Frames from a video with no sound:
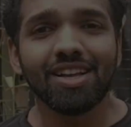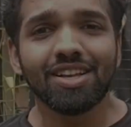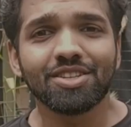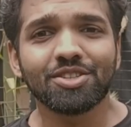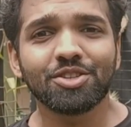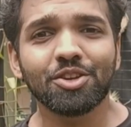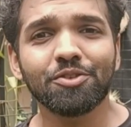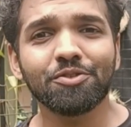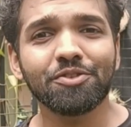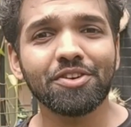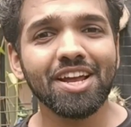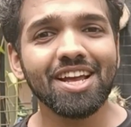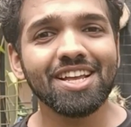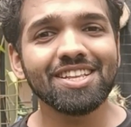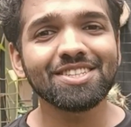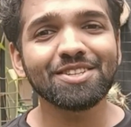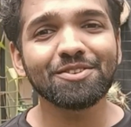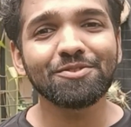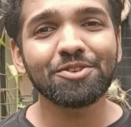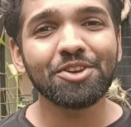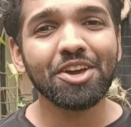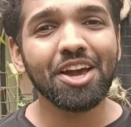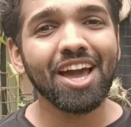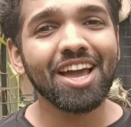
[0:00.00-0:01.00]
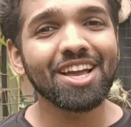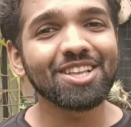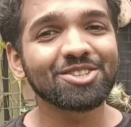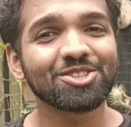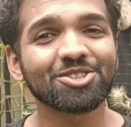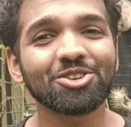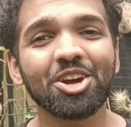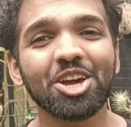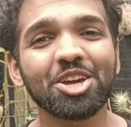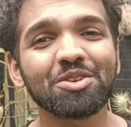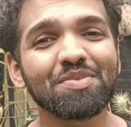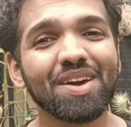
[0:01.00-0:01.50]
So friends, if you are
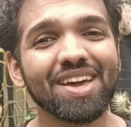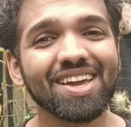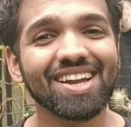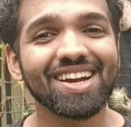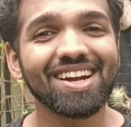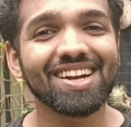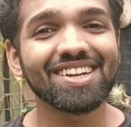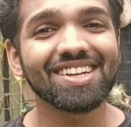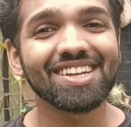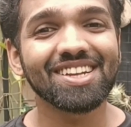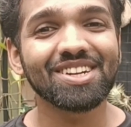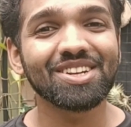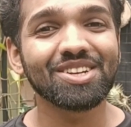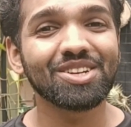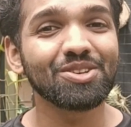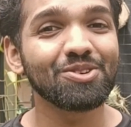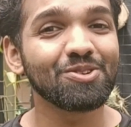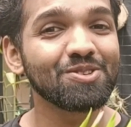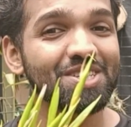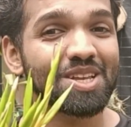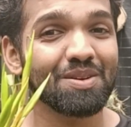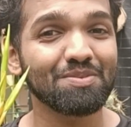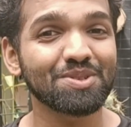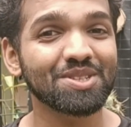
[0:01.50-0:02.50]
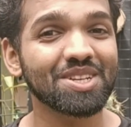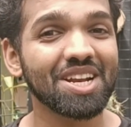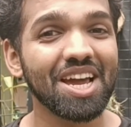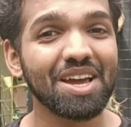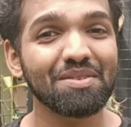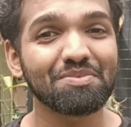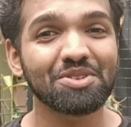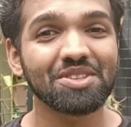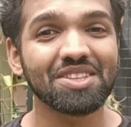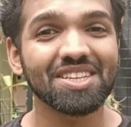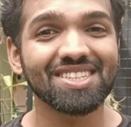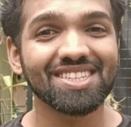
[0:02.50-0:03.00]
enjoying my content, do
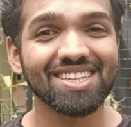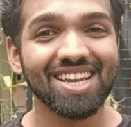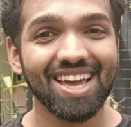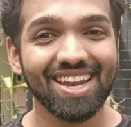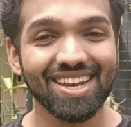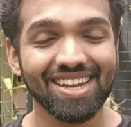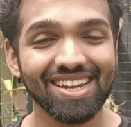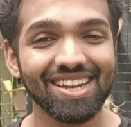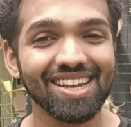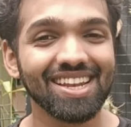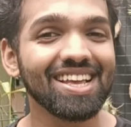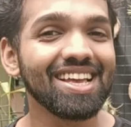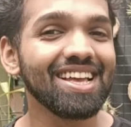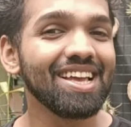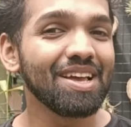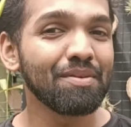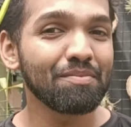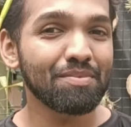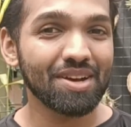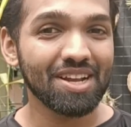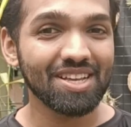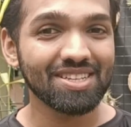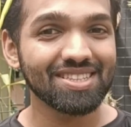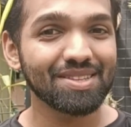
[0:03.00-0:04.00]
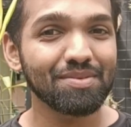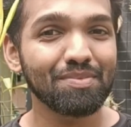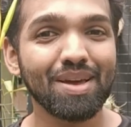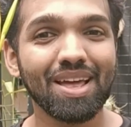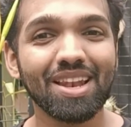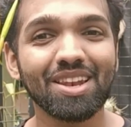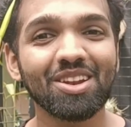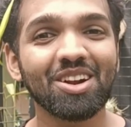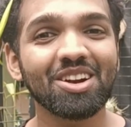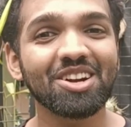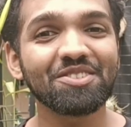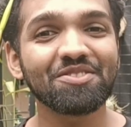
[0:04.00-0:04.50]
subscribe to the channel. Press the
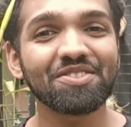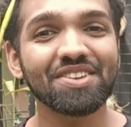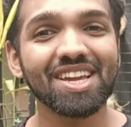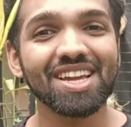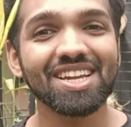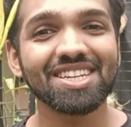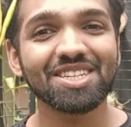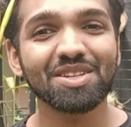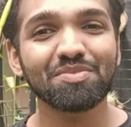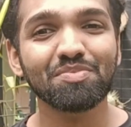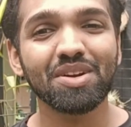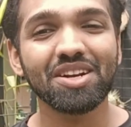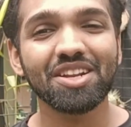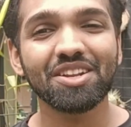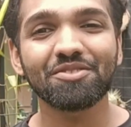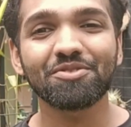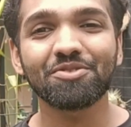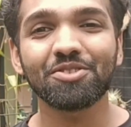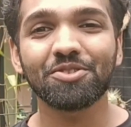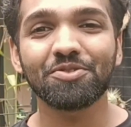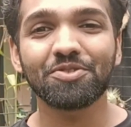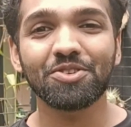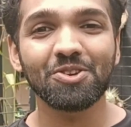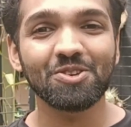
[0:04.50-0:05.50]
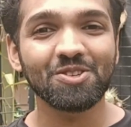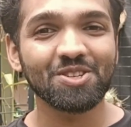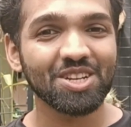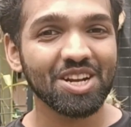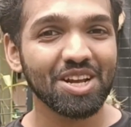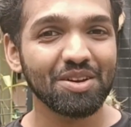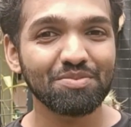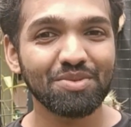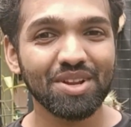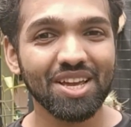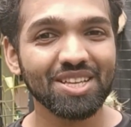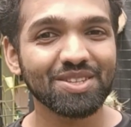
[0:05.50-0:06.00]
bell notification button for future
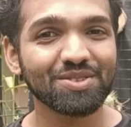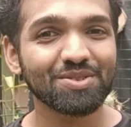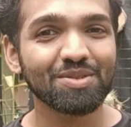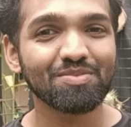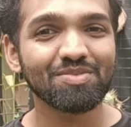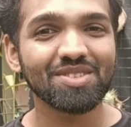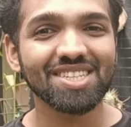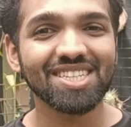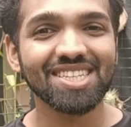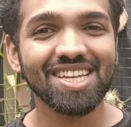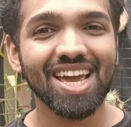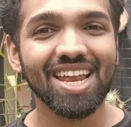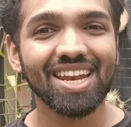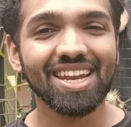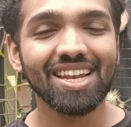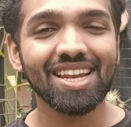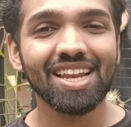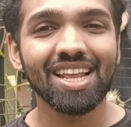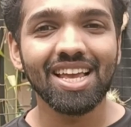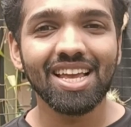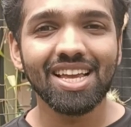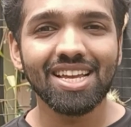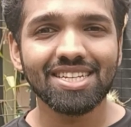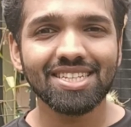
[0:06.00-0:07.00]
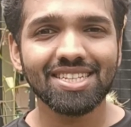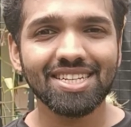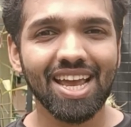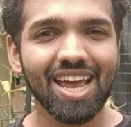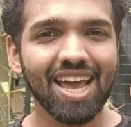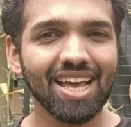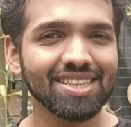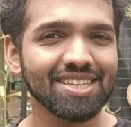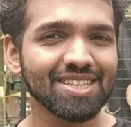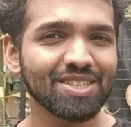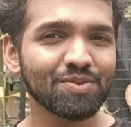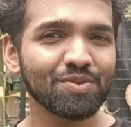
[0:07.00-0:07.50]
updates from the channel.
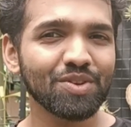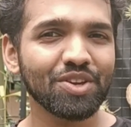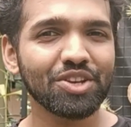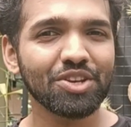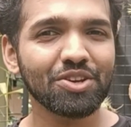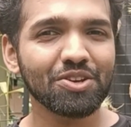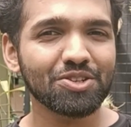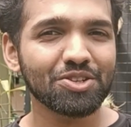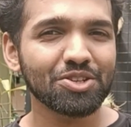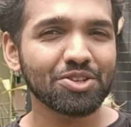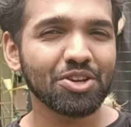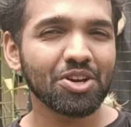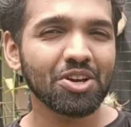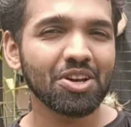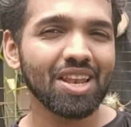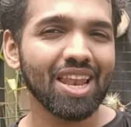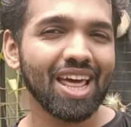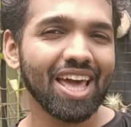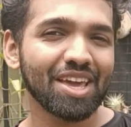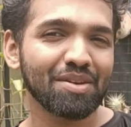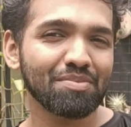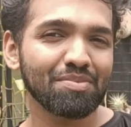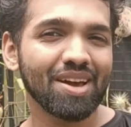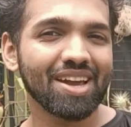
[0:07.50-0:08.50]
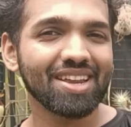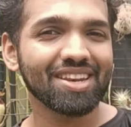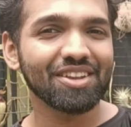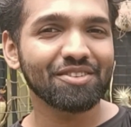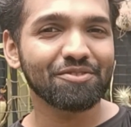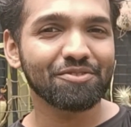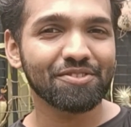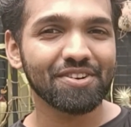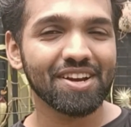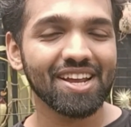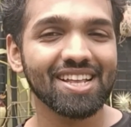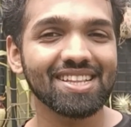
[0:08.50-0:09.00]
Share this video to your
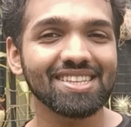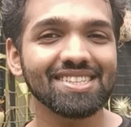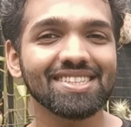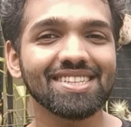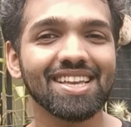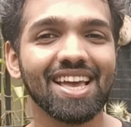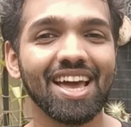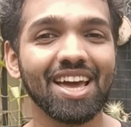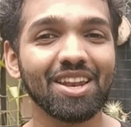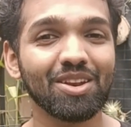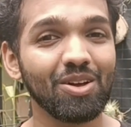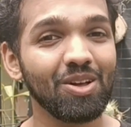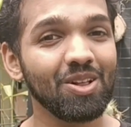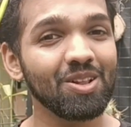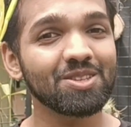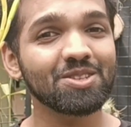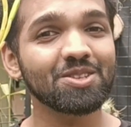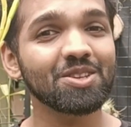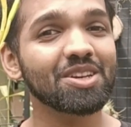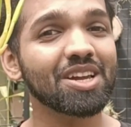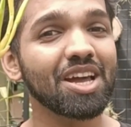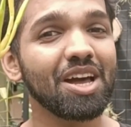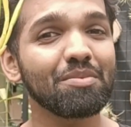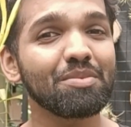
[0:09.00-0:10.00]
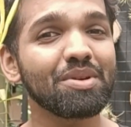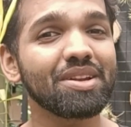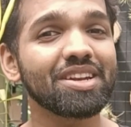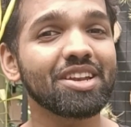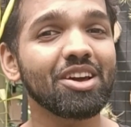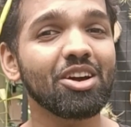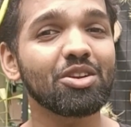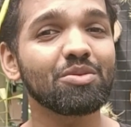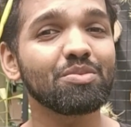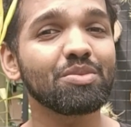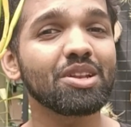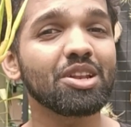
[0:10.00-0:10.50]
like-minded friends, and also comment
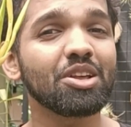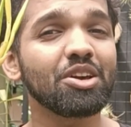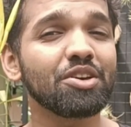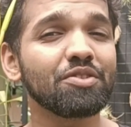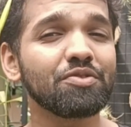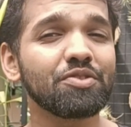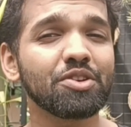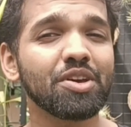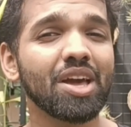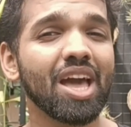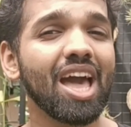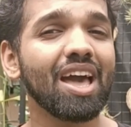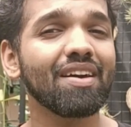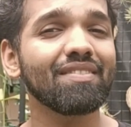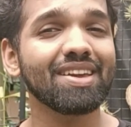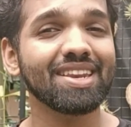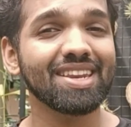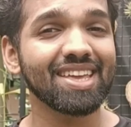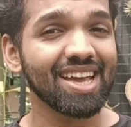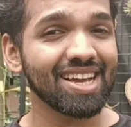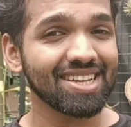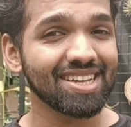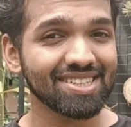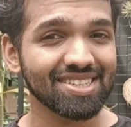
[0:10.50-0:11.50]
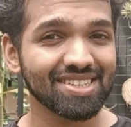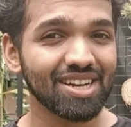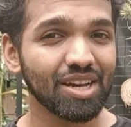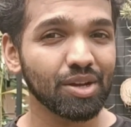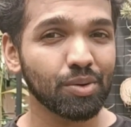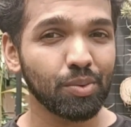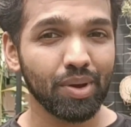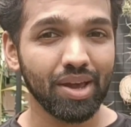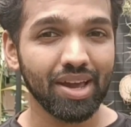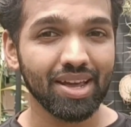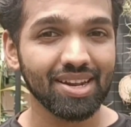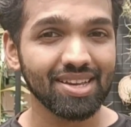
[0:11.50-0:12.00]
down below if you have any extra
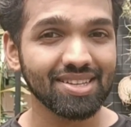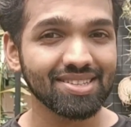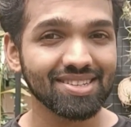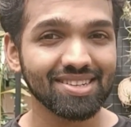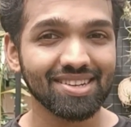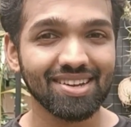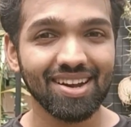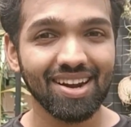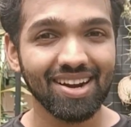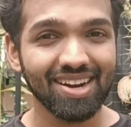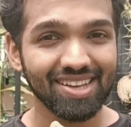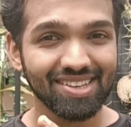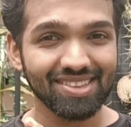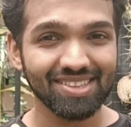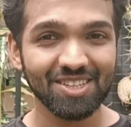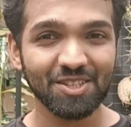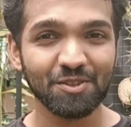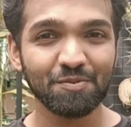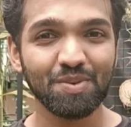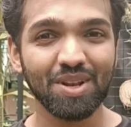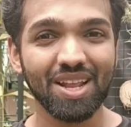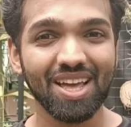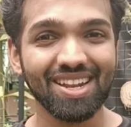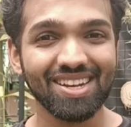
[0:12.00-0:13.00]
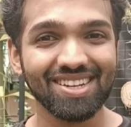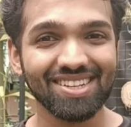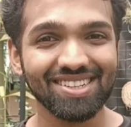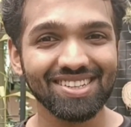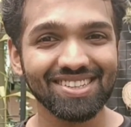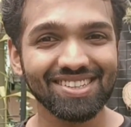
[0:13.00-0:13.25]
queries regarding this plant.